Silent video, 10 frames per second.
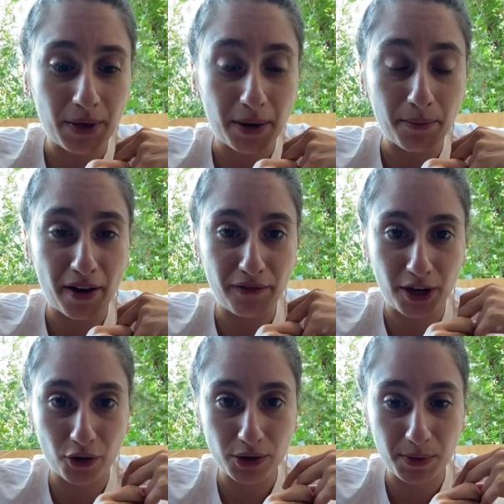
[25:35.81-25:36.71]
in my
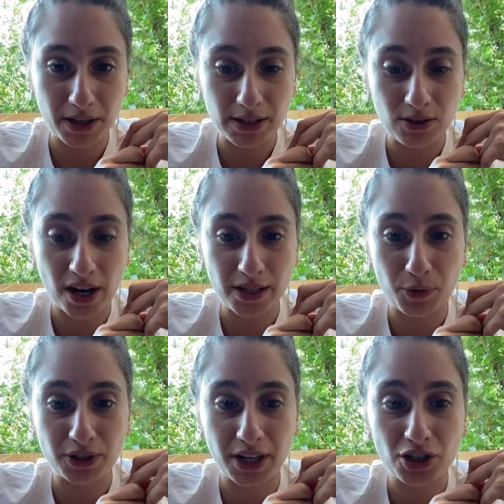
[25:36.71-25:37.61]
videos, because
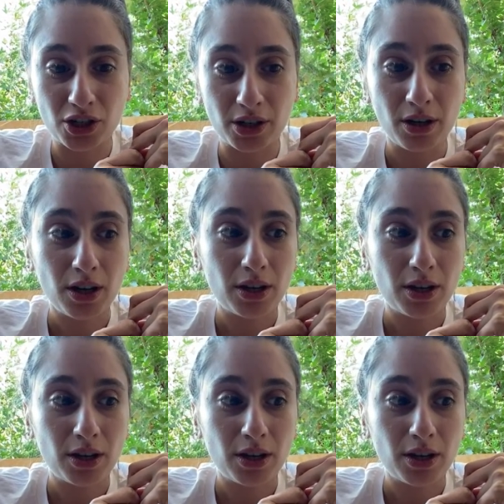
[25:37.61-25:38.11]
transportation,